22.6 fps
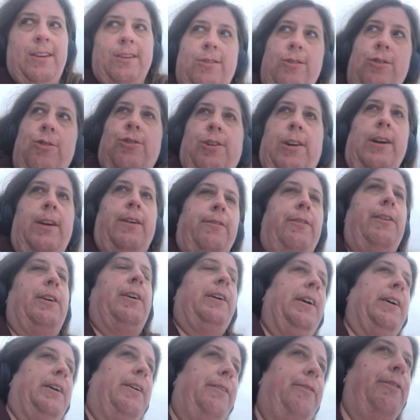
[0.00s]
this trail
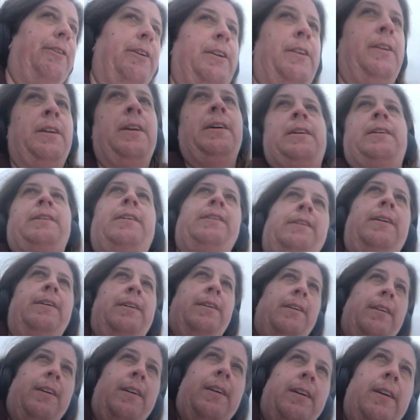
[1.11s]
very often.
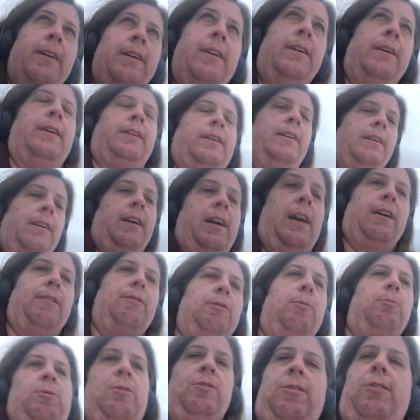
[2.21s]

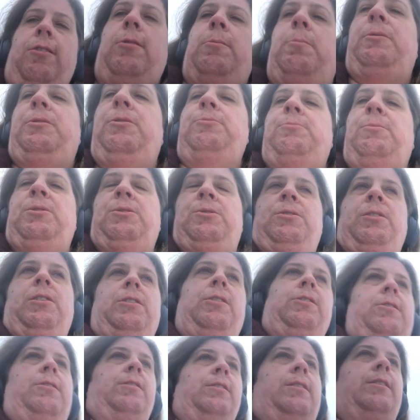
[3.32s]
Every once in a blue moon,
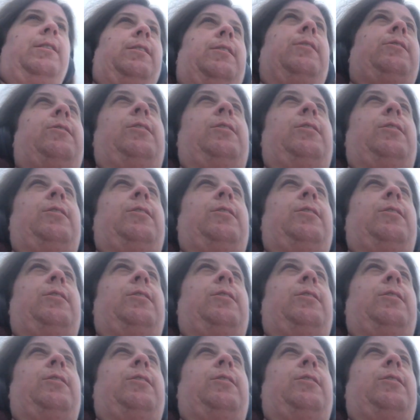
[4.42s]
I'll, I'll